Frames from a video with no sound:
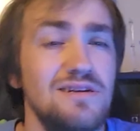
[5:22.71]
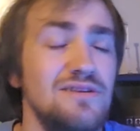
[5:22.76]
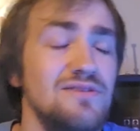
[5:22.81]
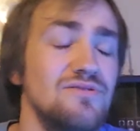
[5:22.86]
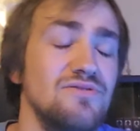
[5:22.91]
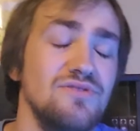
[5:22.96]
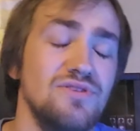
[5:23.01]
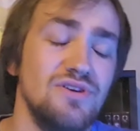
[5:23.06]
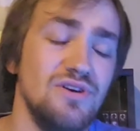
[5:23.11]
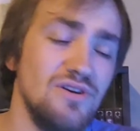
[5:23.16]

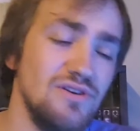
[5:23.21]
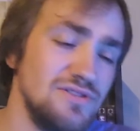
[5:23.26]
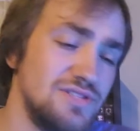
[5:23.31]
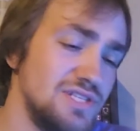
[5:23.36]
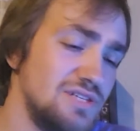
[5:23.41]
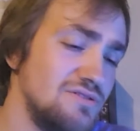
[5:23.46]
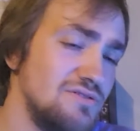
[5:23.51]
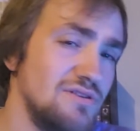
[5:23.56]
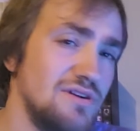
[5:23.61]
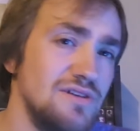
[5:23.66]
the guards that
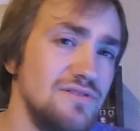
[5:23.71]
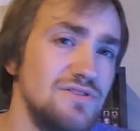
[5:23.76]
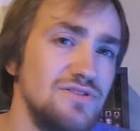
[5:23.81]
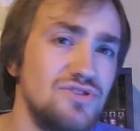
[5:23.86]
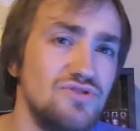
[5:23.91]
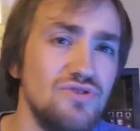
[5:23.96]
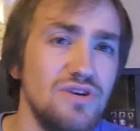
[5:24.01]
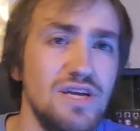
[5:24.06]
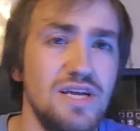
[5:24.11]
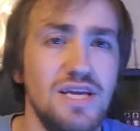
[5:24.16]
are on the
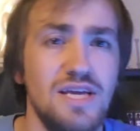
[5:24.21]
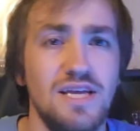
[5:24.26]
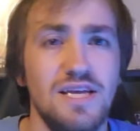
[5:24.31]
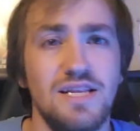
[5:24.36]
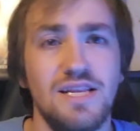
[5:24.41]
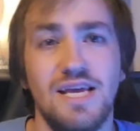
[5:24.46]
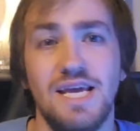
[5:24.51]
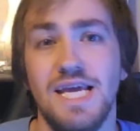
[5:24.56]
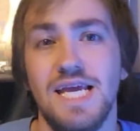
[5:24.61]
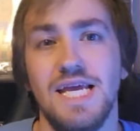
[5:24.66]
train,
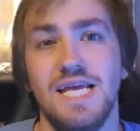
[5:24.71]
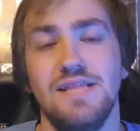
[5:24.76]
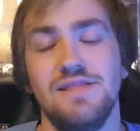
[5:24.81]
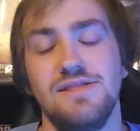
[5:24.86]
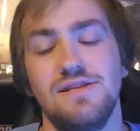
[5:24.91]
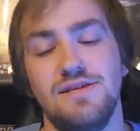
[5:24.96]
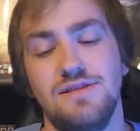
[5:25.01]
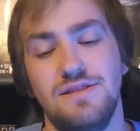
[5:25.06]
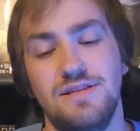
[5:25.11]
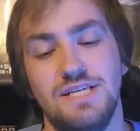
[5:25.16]
and
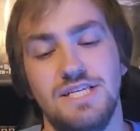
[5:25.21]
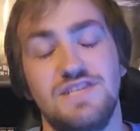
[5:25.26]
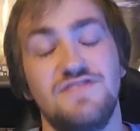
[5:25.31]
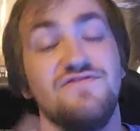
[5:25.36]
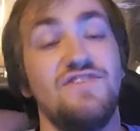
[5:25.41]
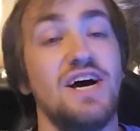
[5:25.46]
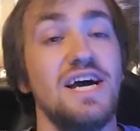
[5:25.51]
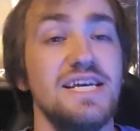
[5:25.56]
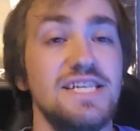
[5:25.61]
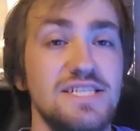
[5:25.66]
then this
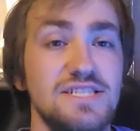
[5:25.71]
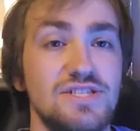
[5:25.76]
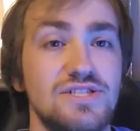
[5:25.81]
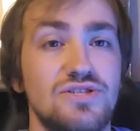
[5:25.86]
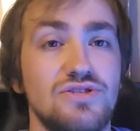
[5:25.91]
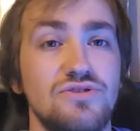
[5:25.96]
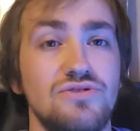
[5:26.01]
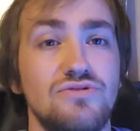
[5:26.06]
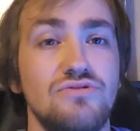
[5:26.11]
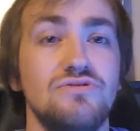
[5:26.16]
fight
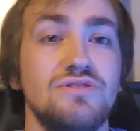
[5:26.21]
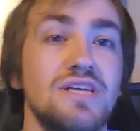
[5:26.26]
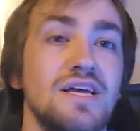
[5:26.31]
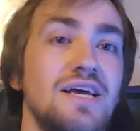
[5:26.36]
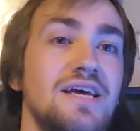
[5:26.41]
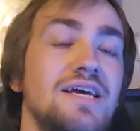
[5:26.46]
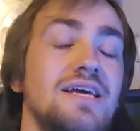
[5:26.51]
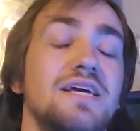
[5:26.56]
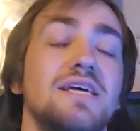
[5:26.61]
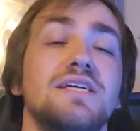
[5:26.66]
ensues.
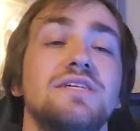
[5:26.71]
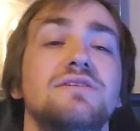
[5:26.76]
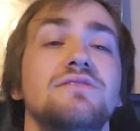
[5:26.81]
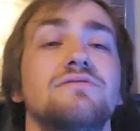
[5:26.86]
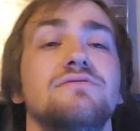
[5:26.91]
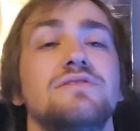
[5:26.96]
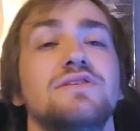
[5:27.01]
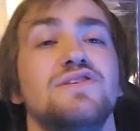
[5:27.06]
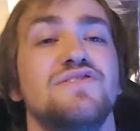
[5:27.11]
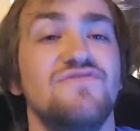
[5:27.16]
And
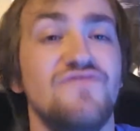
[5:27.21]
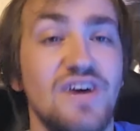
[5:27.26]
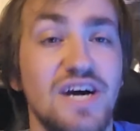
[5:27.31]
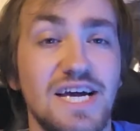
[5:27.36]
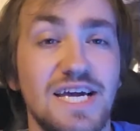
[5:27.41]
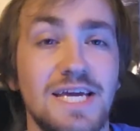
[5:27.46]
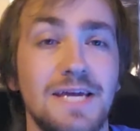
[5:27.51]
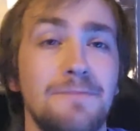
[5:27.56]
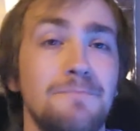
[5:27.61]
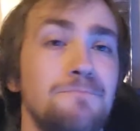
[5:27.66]
during this
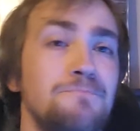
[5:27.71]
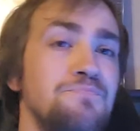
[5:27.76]
fight,